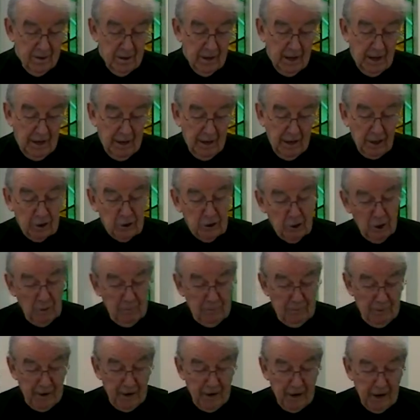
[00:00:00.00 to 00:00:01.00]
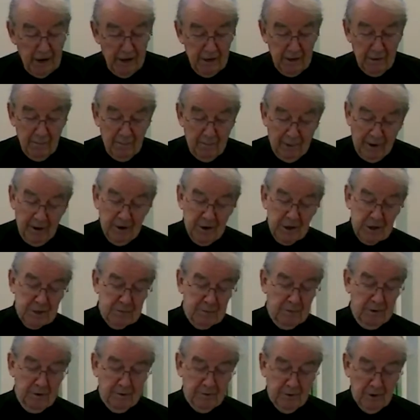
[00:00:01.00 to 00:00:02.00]
It could be an
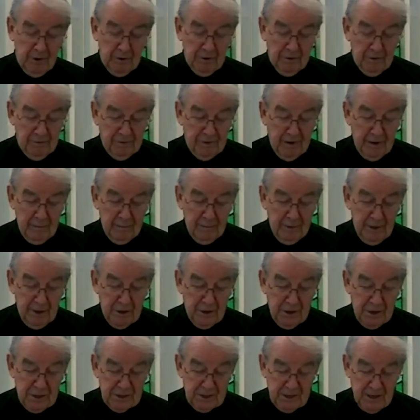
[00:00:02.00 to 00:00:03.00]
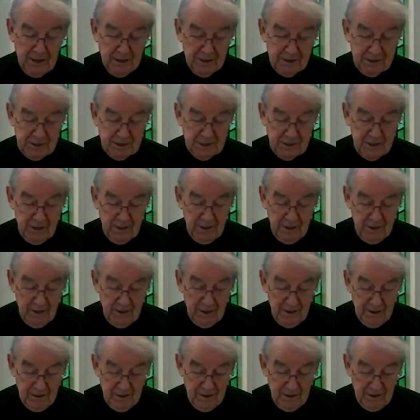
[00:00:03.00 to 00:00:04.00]
embarrassment for all the family, she says.
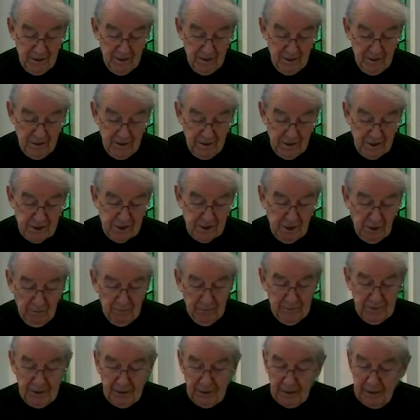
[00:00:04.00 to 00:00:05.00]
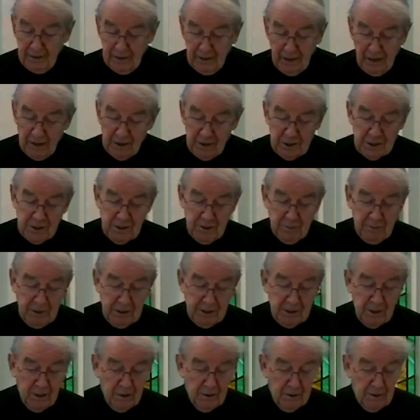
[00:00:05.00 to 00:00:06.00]
Something needs to be
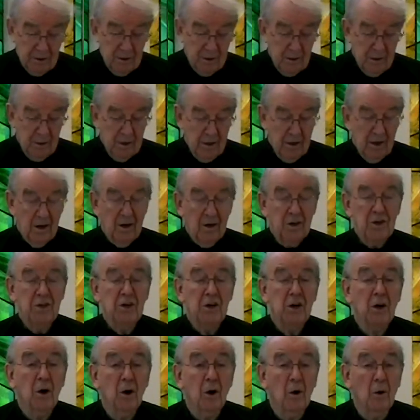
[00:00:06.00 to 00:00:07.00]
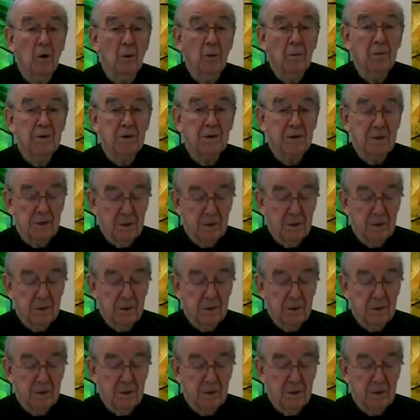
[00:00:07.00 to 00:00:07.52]
done, she hopes.